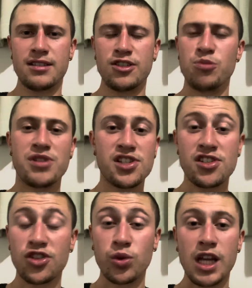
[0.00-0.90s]
You persist
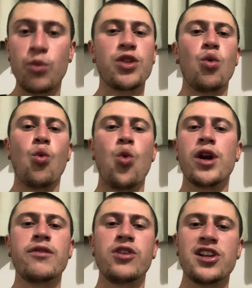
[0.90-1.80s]
in doing that with
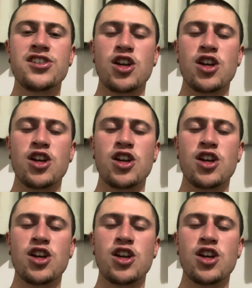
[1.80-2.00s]
whatever it is that